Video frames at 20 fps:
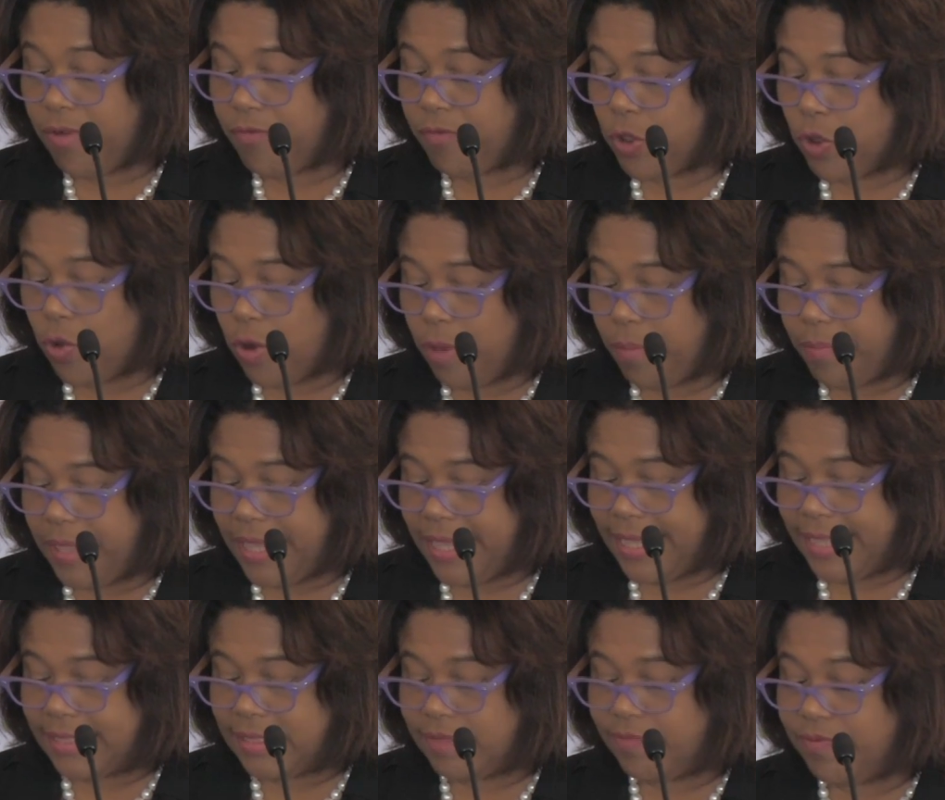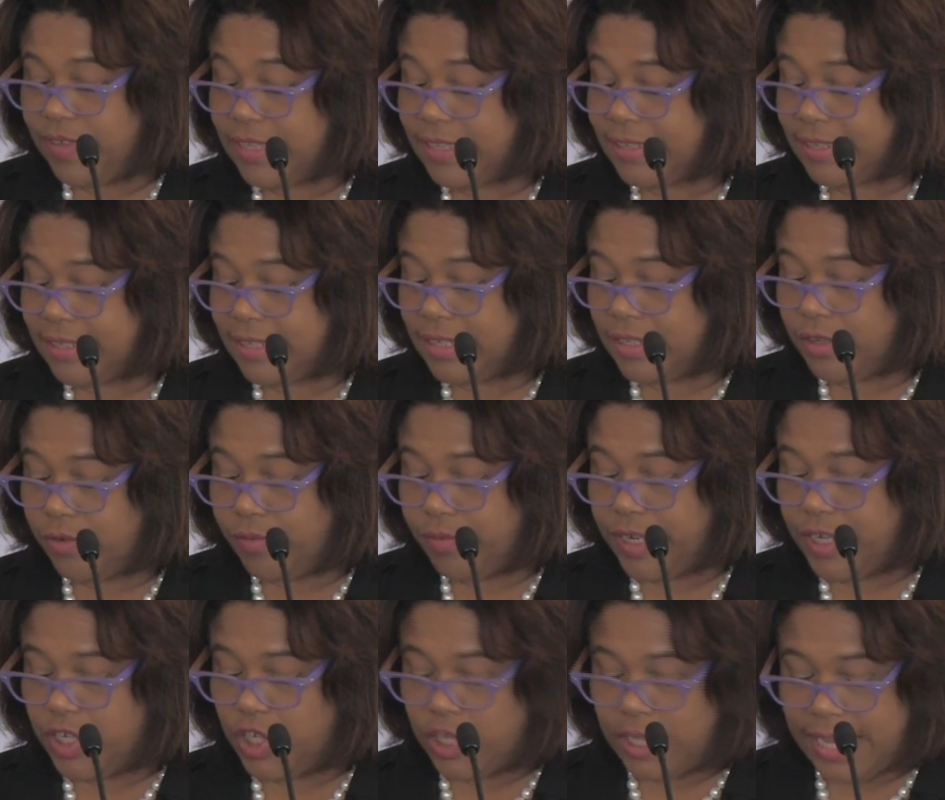of Europeans visiting the
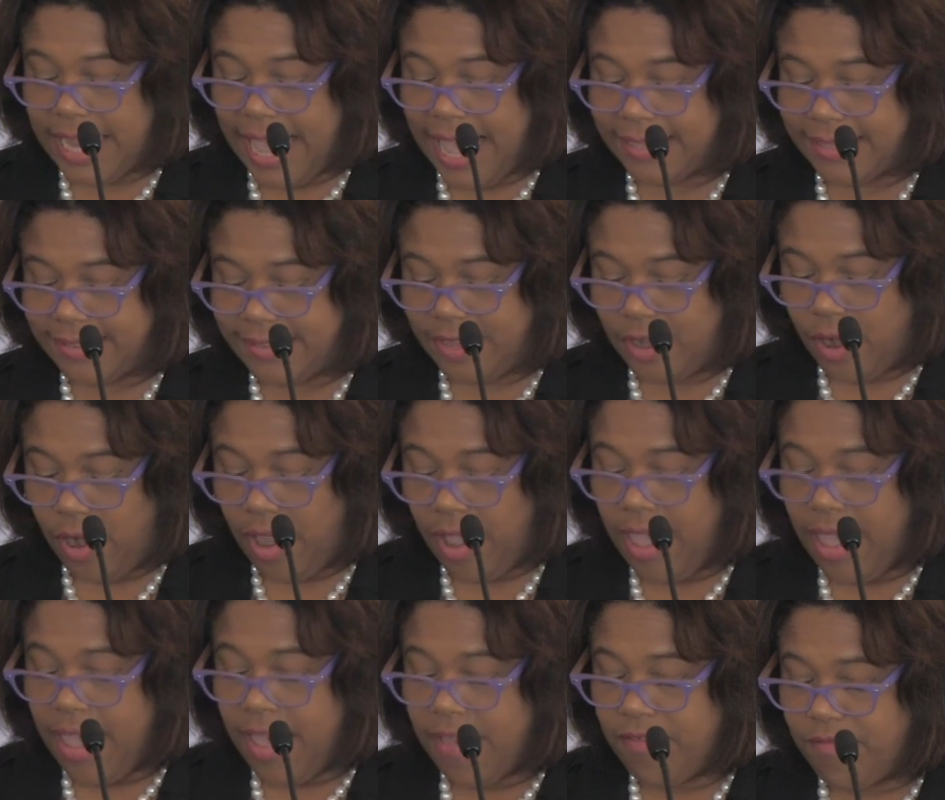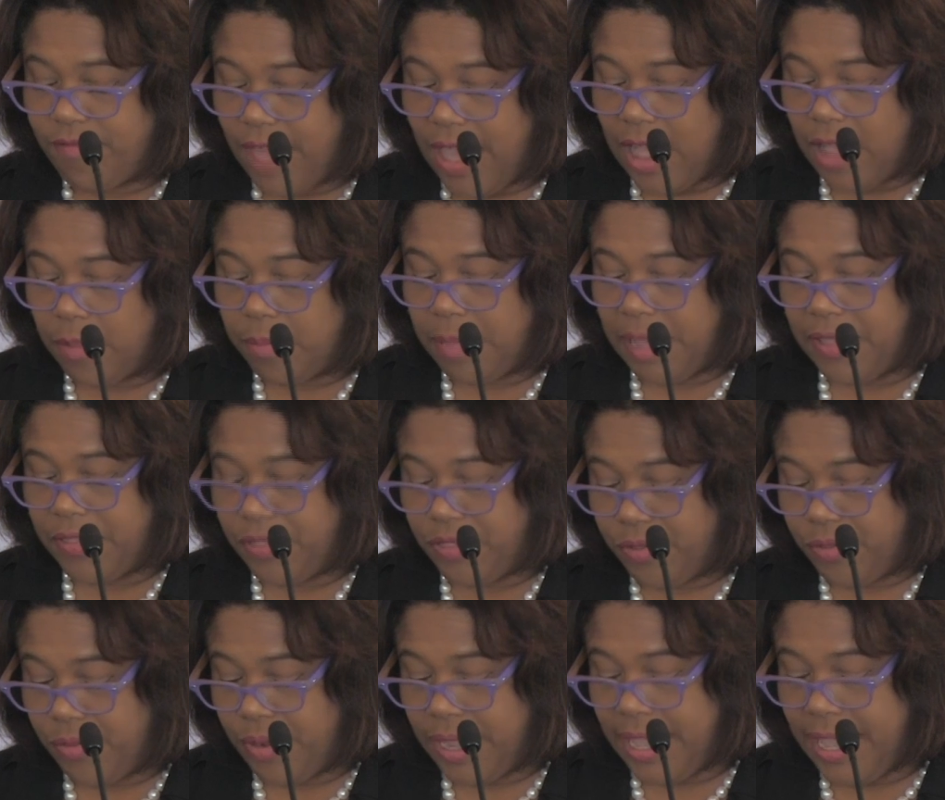region last year fell by
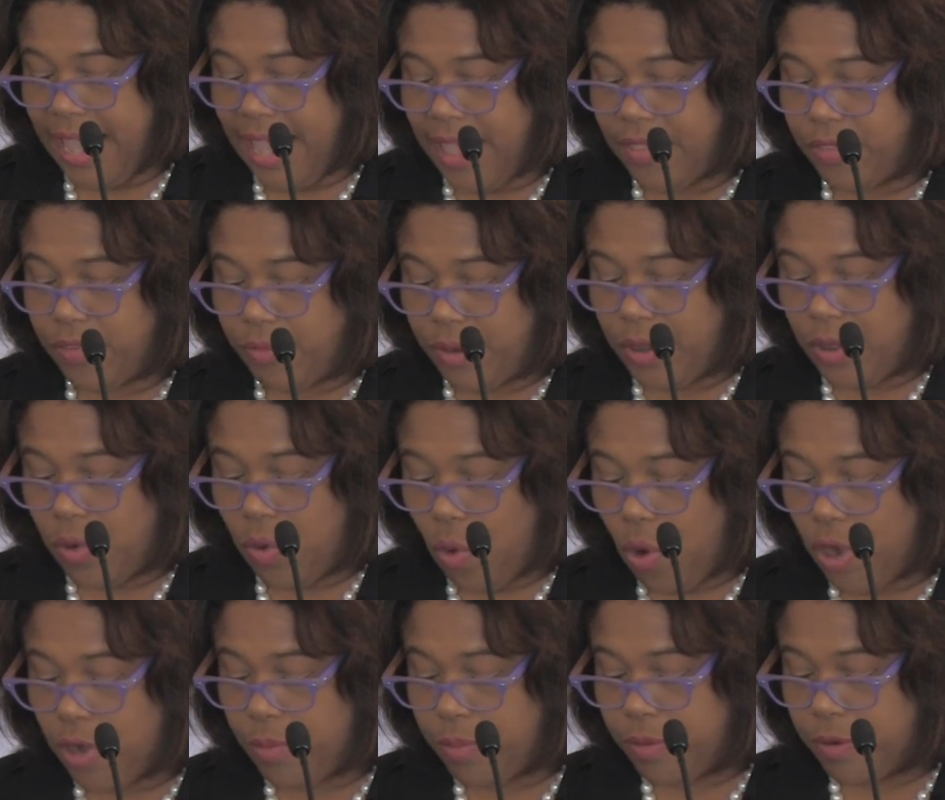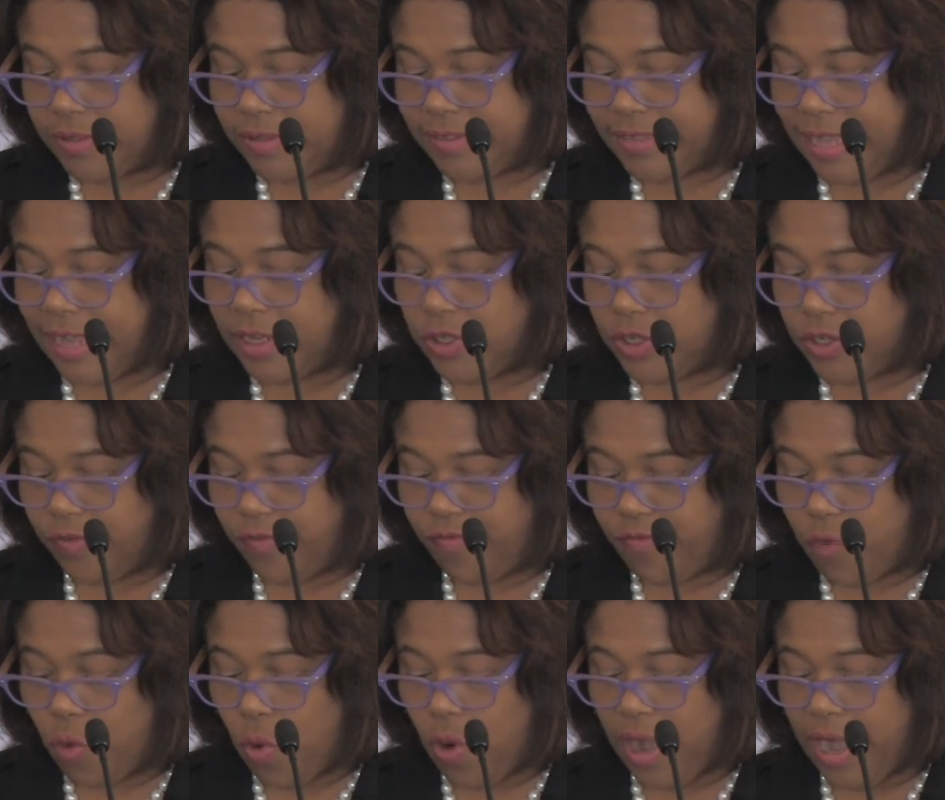3.75% to
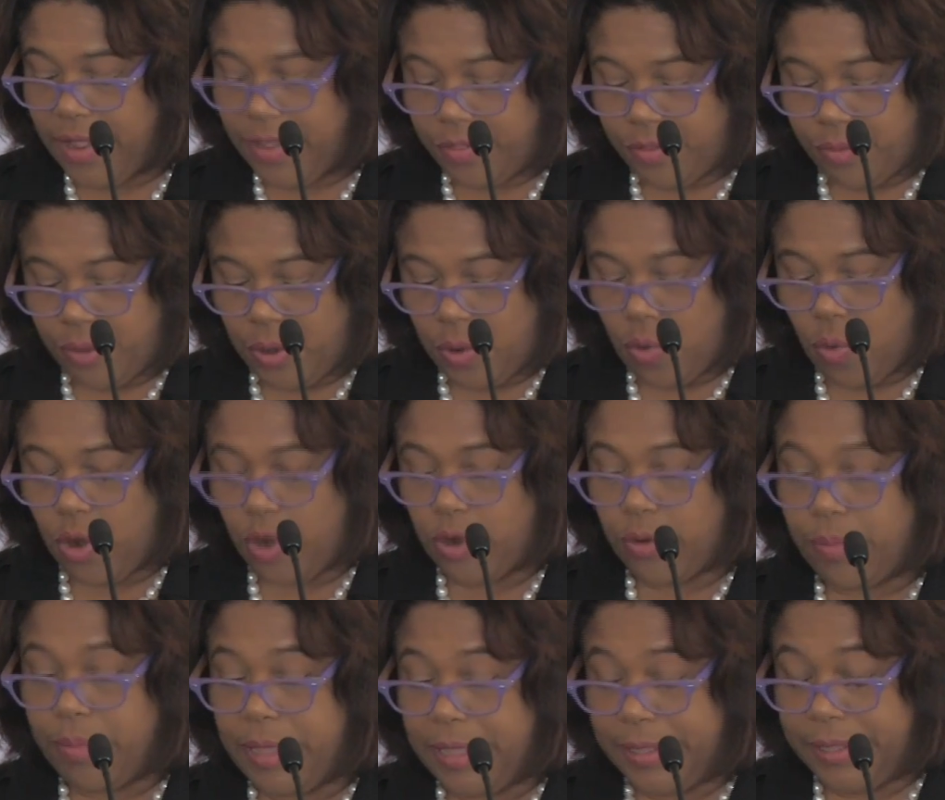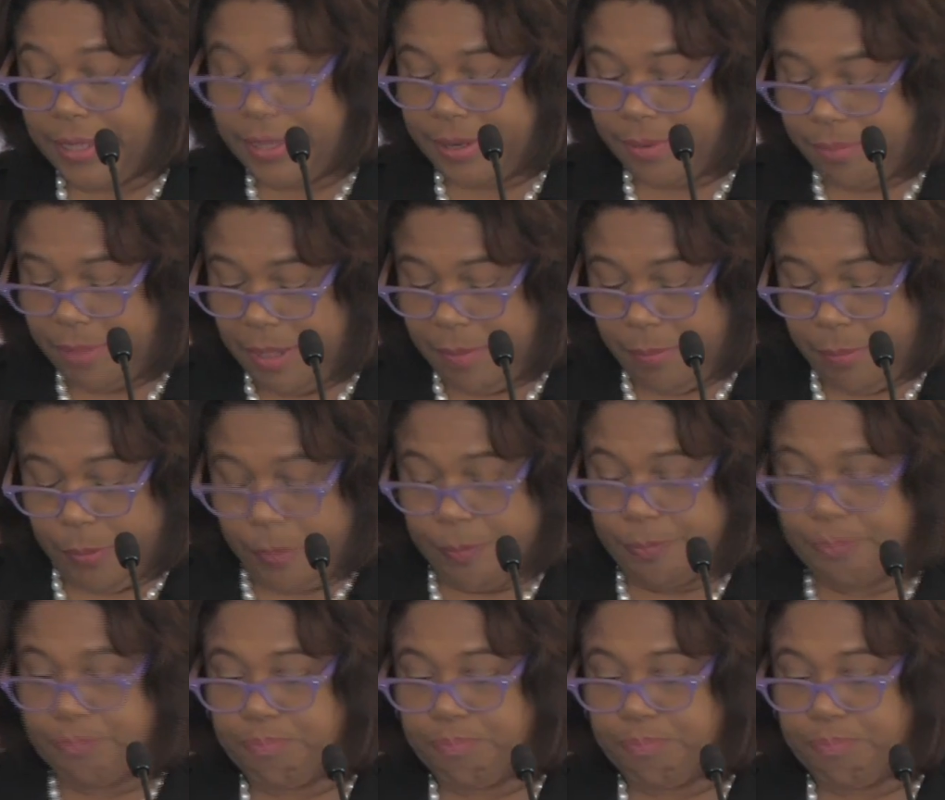4.75 million people.